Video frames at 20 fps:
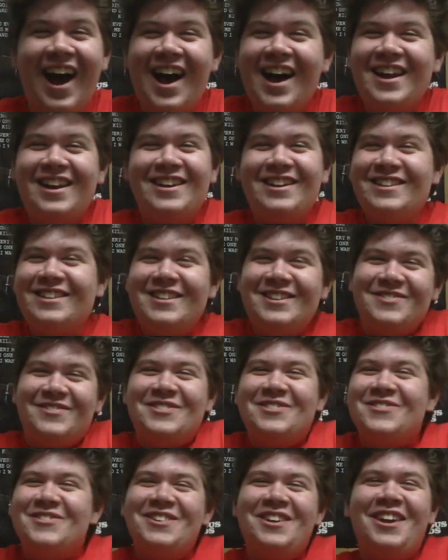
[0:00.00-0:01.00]
I didn't
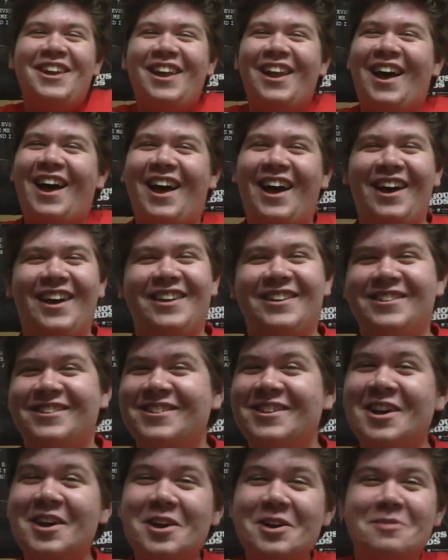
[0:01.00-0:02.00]
even
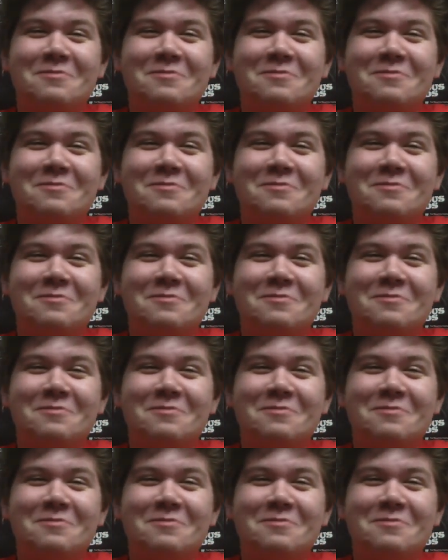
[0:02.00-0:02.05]
realize.